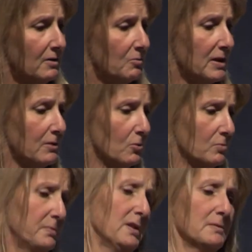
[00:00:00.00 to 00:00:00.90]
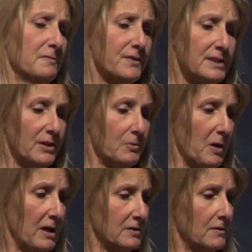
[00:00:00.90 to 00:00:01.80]
we all are very
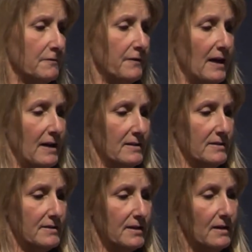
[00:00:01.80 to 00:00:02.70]
aware of, and